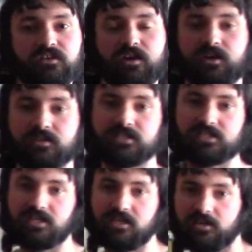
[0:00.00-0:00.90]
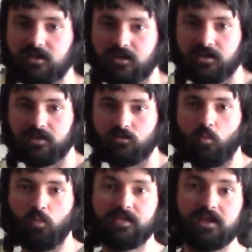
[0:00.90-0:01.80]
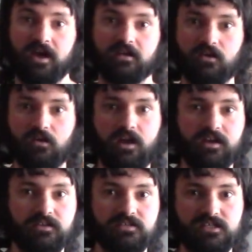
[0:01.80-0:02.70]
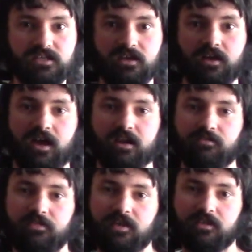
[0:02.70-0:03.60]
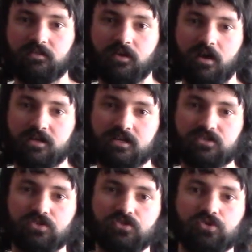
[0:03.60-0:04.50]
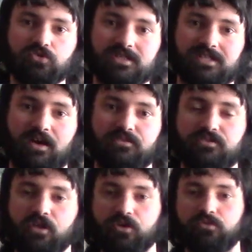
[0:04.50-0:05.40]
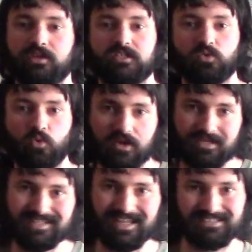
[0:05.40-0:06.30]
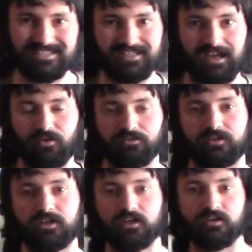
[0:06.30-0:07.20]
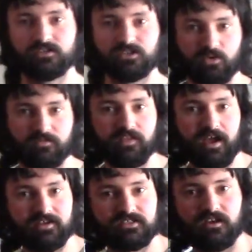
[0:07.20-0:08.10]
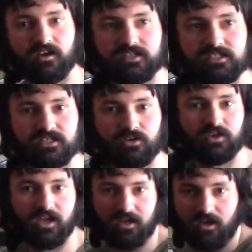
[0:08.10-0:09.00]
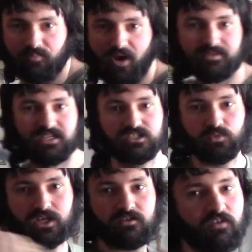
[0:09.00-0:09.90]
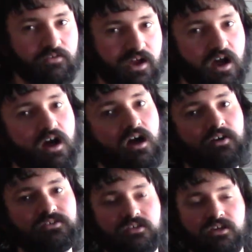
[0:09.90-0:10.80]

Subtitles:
I can see the angle, I can see, and everything that I need to do is now known. It's all condensed down. So with that, I see, okay, perhaps they're swinging very hard.